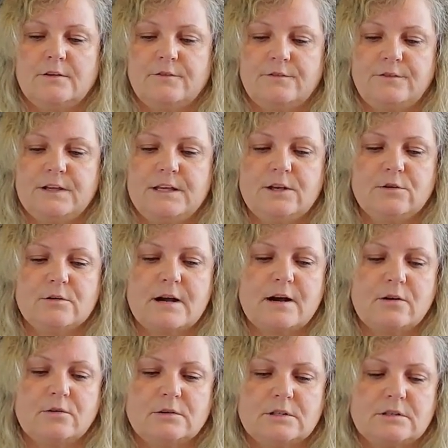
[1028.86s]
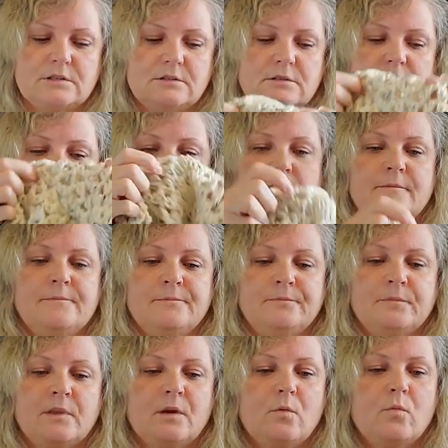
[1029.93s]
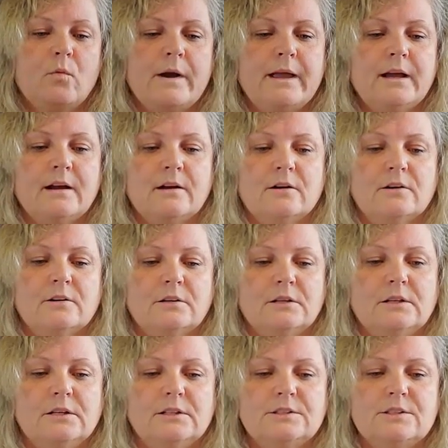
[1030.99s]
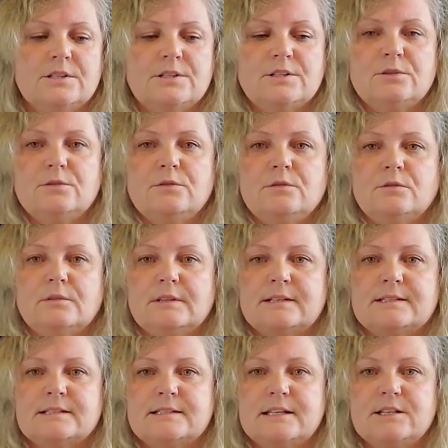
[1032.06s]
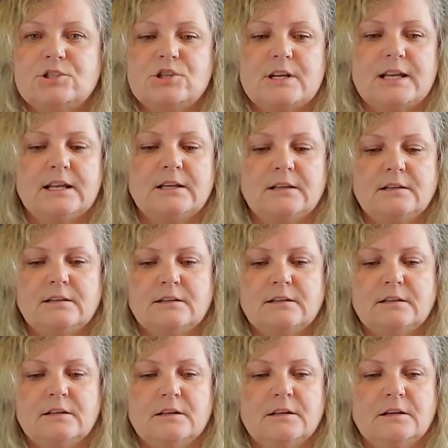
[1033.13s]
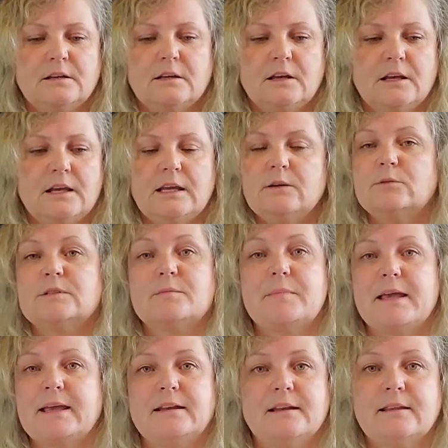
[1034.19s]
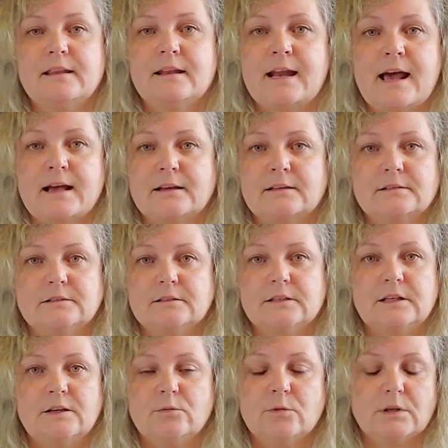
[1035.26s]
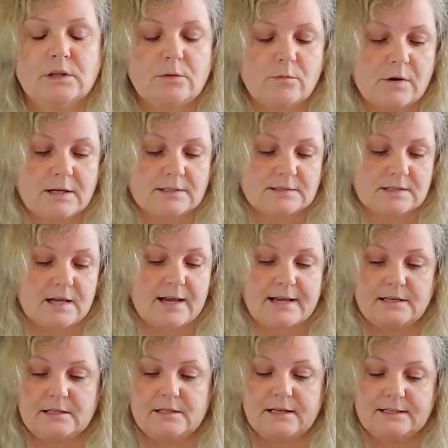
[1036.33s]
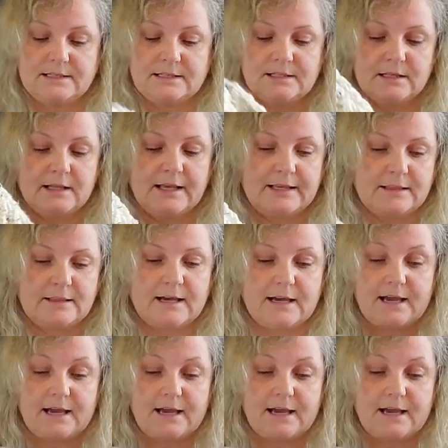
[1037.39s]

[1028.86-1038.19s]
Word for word: figure out where to do the stitching, it was a pain in the neck. It really was. I, I didn't like that